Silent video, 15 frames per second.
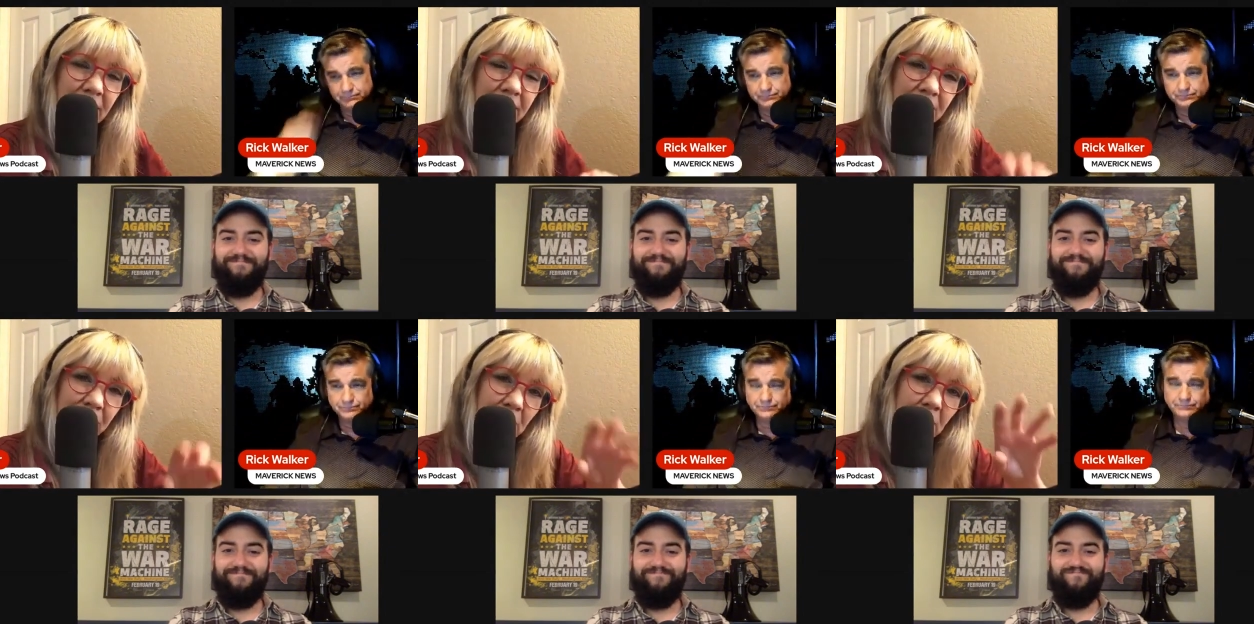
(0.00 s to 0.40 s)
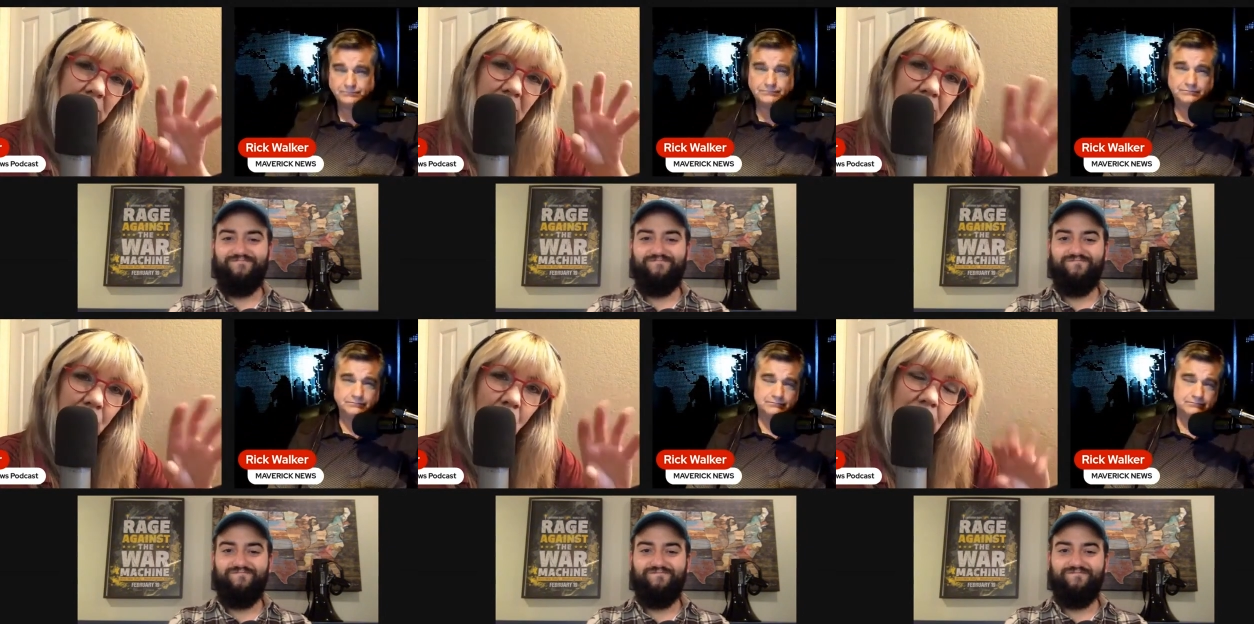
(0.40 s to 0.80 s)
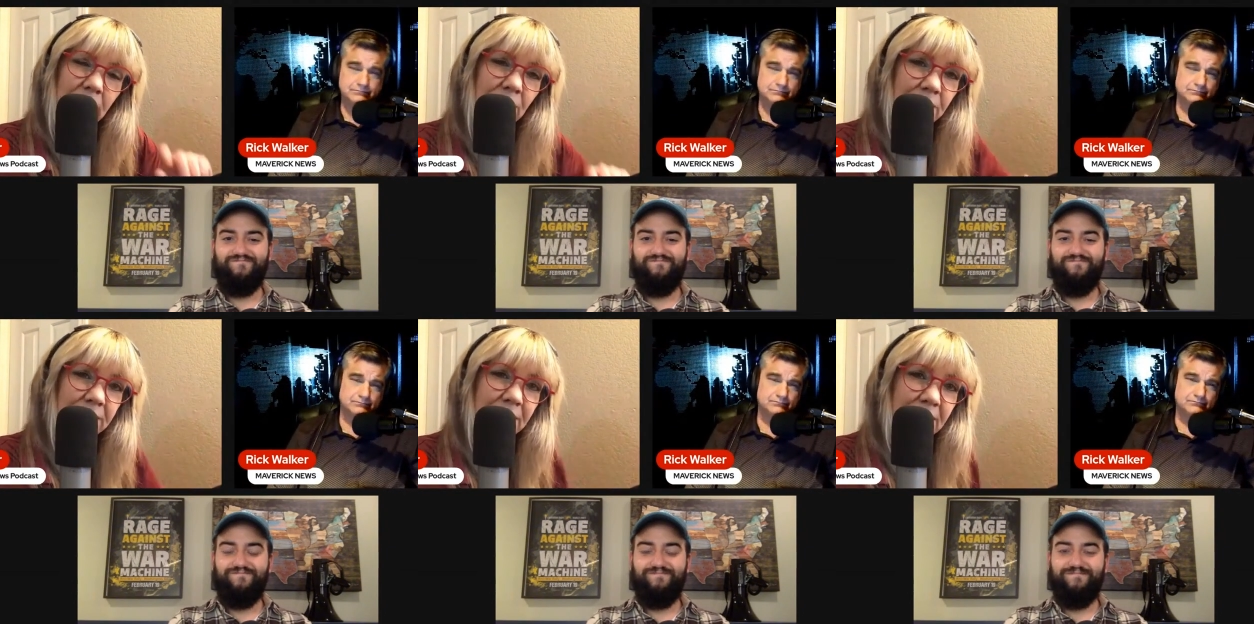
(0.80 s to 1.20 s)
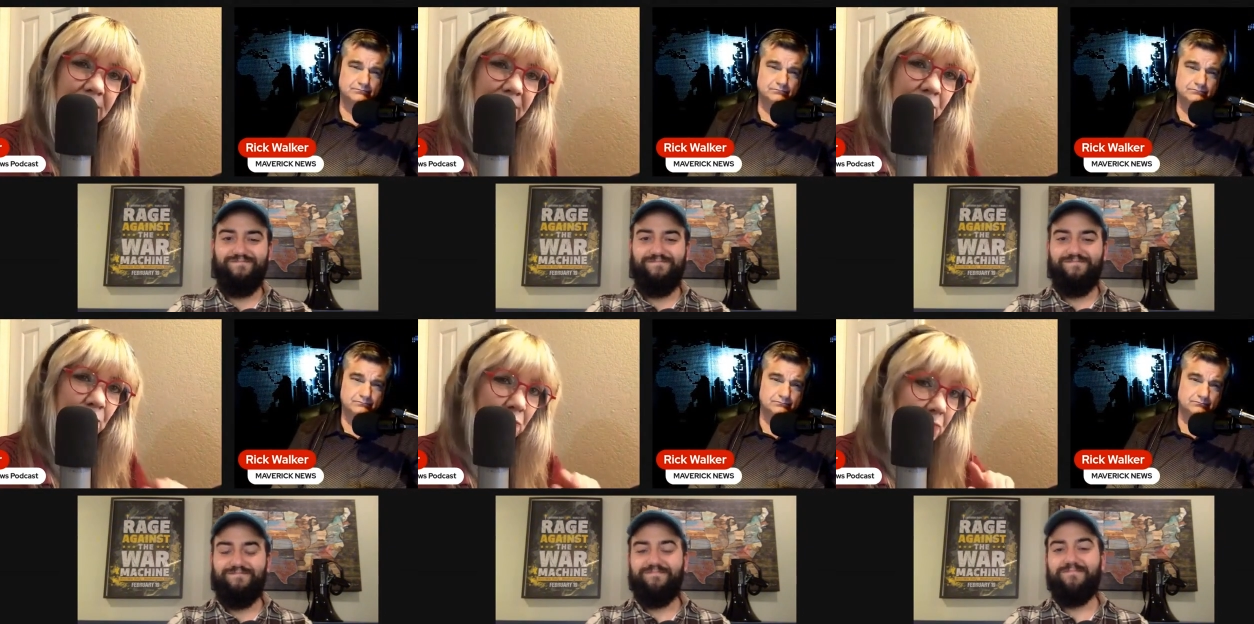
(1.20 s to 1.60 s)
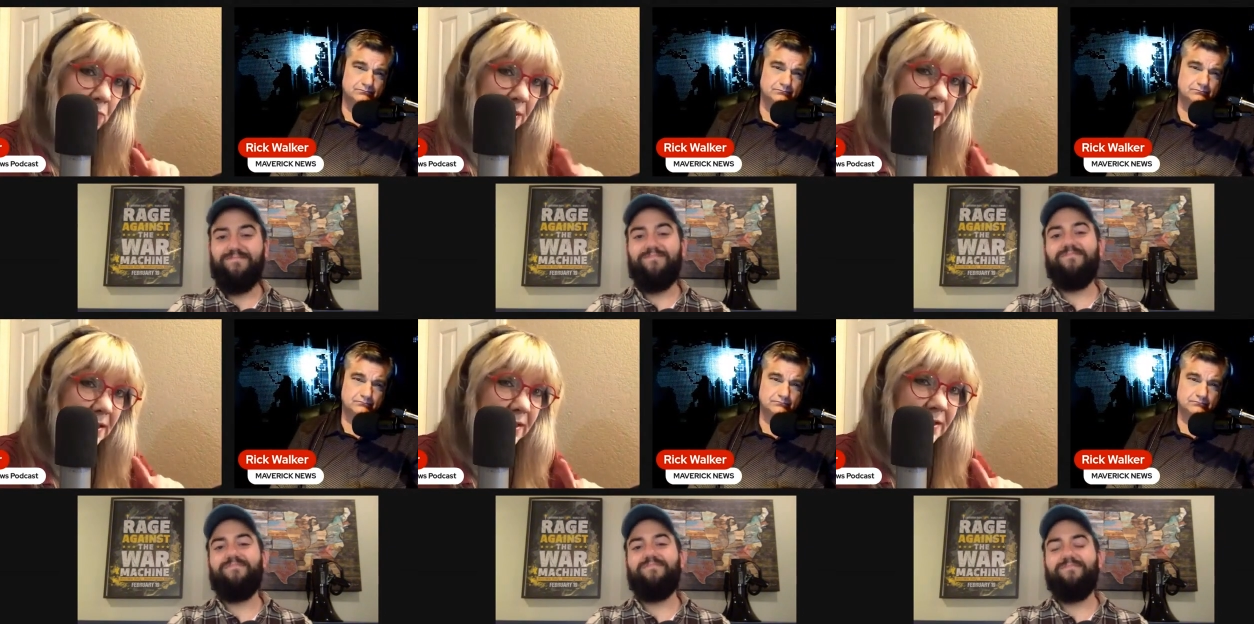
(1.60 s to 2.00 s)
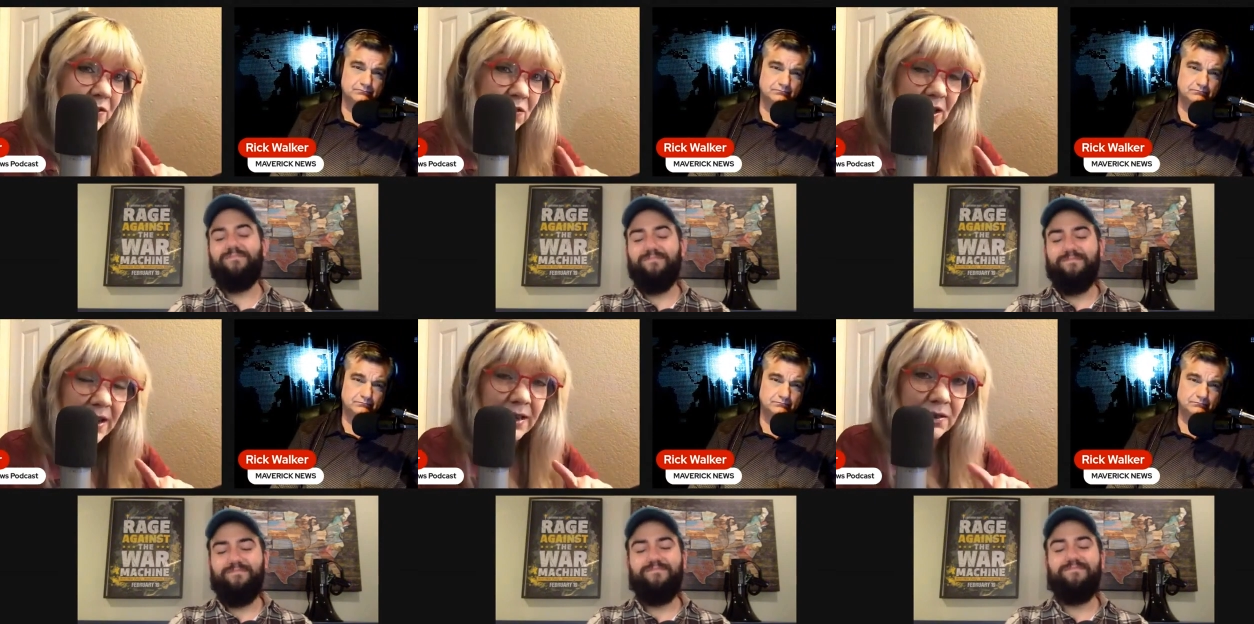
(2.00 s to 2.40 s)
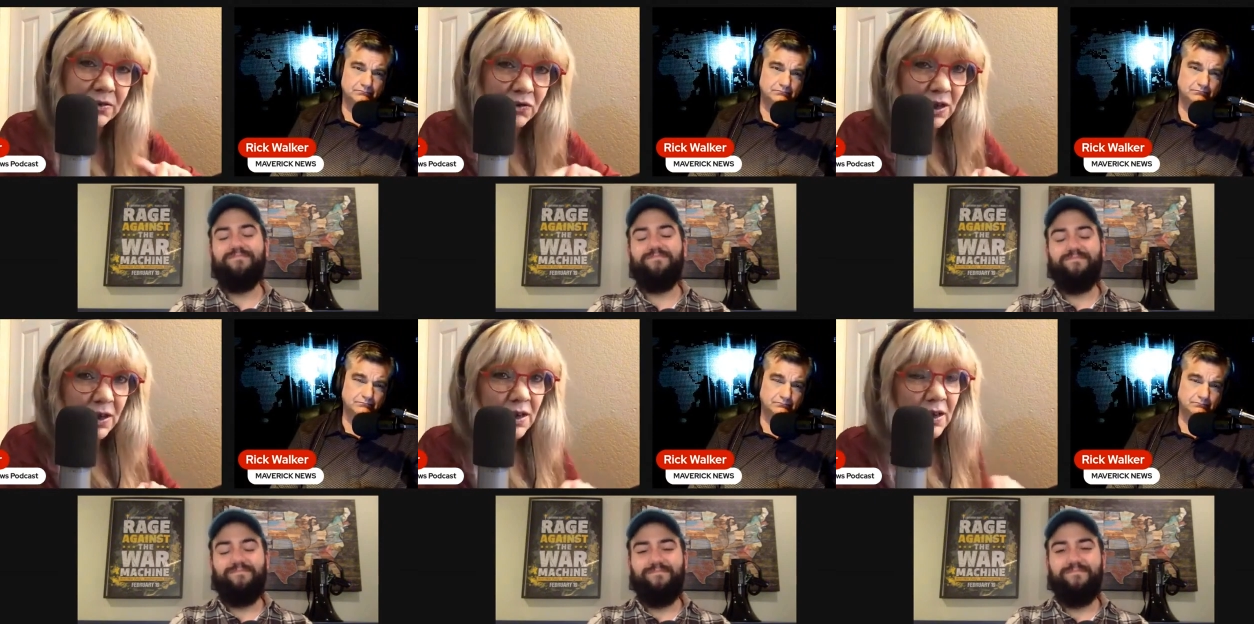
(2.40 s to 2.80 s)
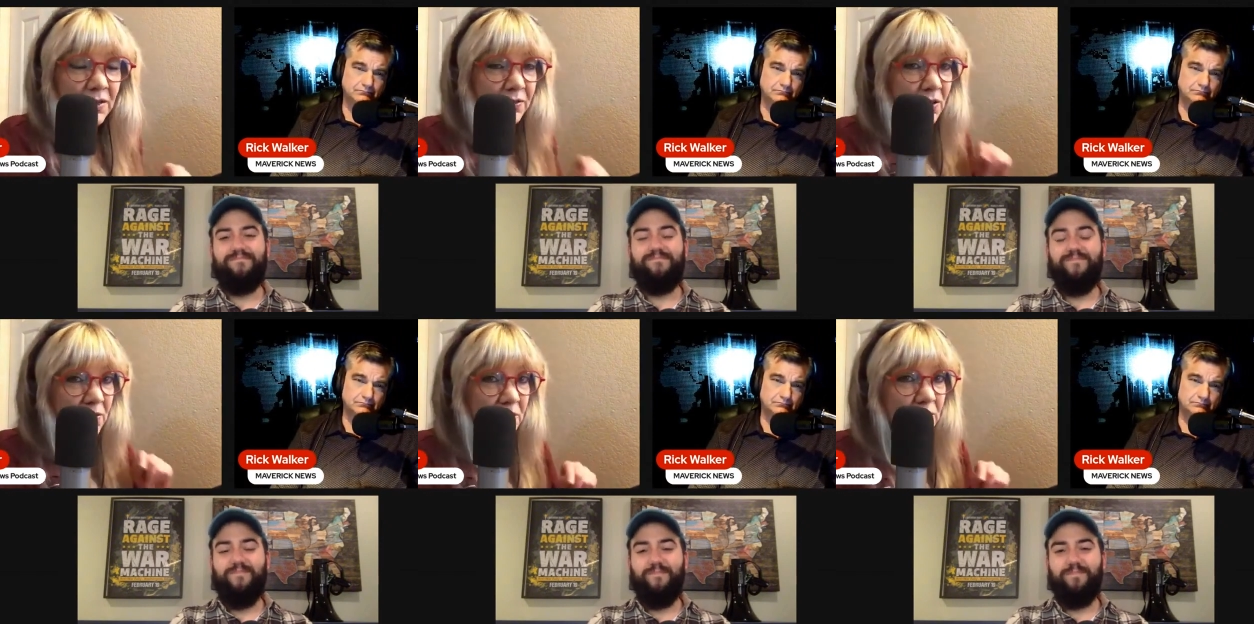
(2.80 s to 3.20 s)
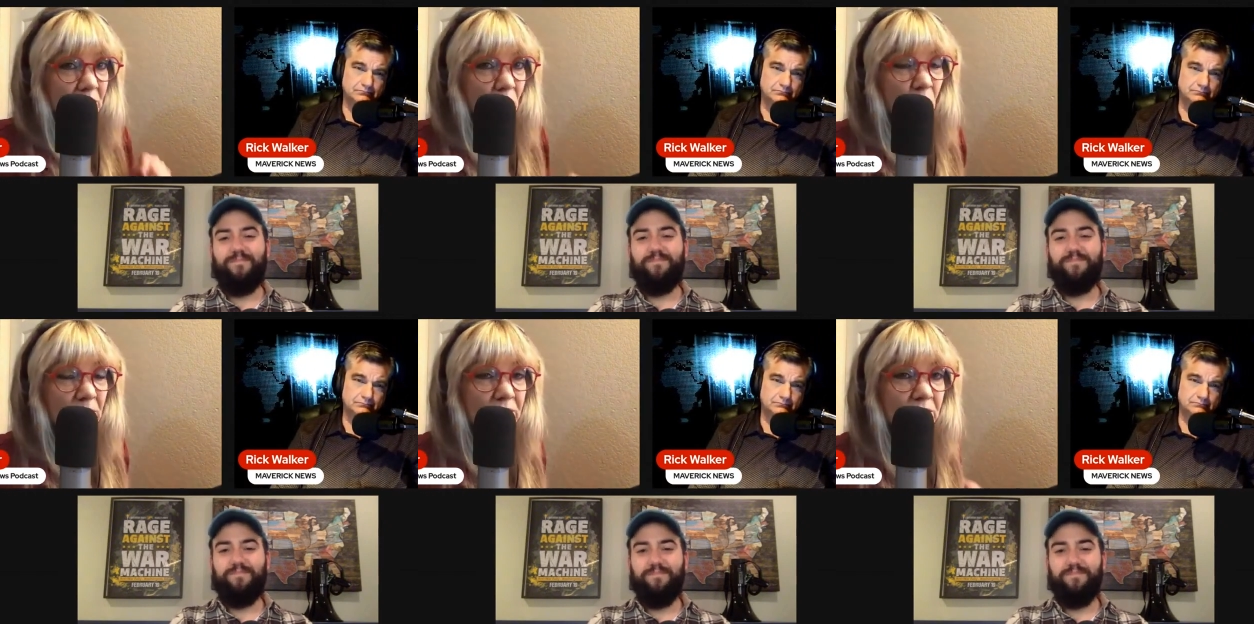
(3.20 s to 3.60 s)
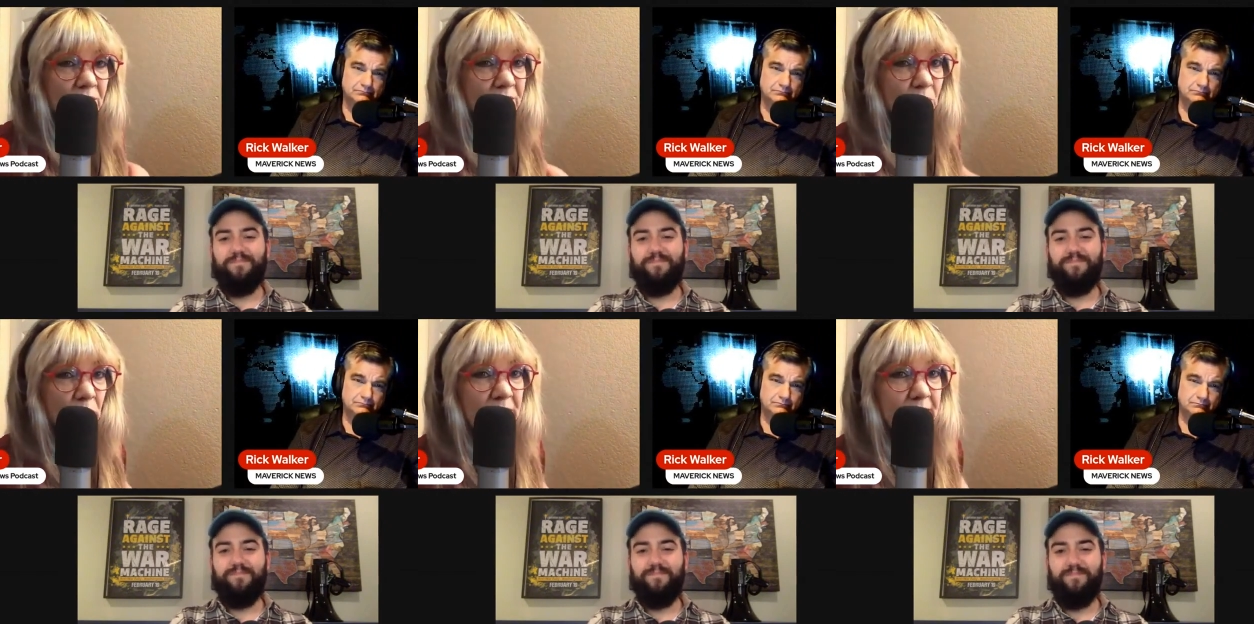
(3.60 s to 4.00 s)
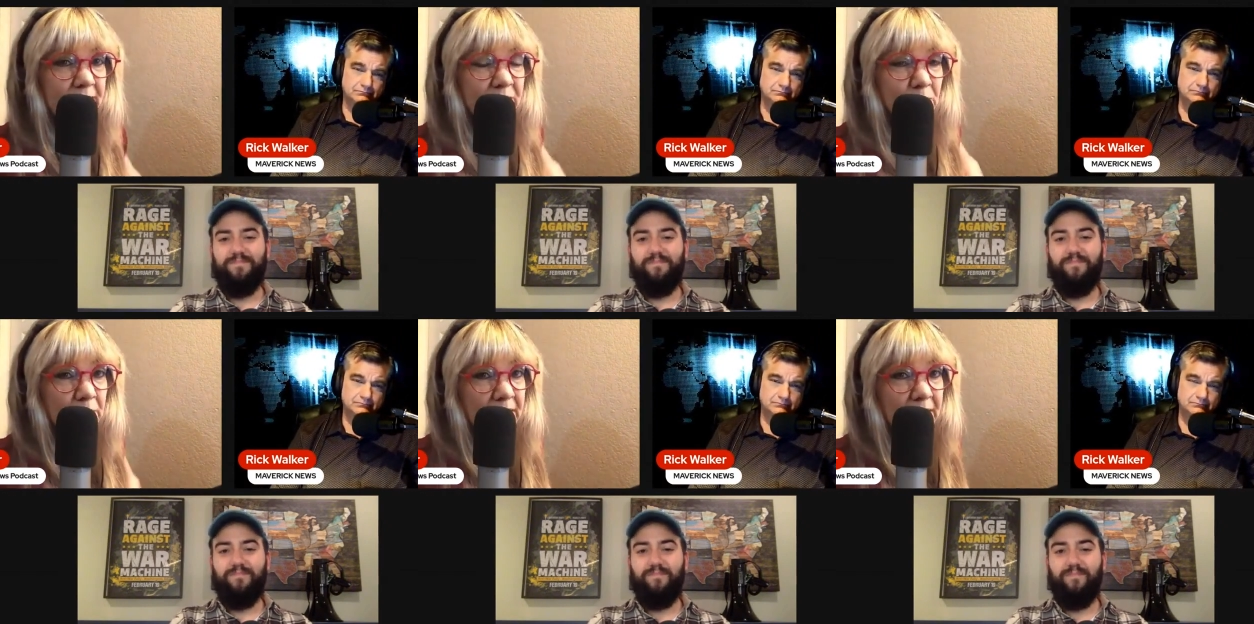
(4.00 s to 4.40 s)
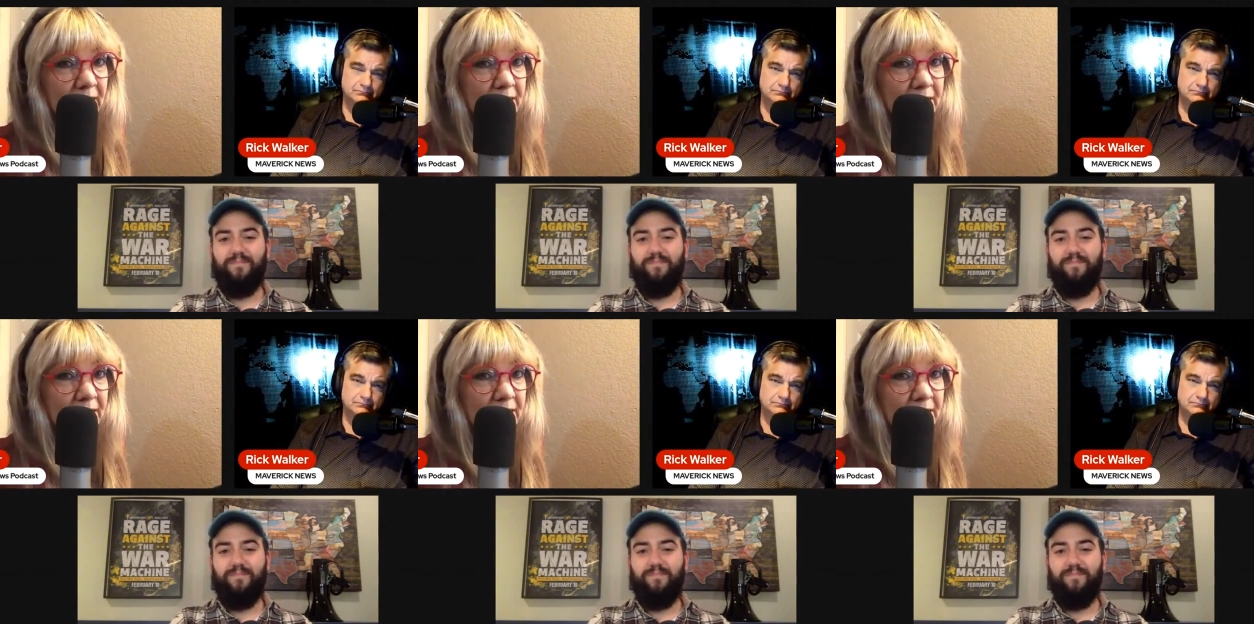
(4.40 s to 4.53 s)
Speaker 1: Do their loyalties really change? Those are the questions we need to be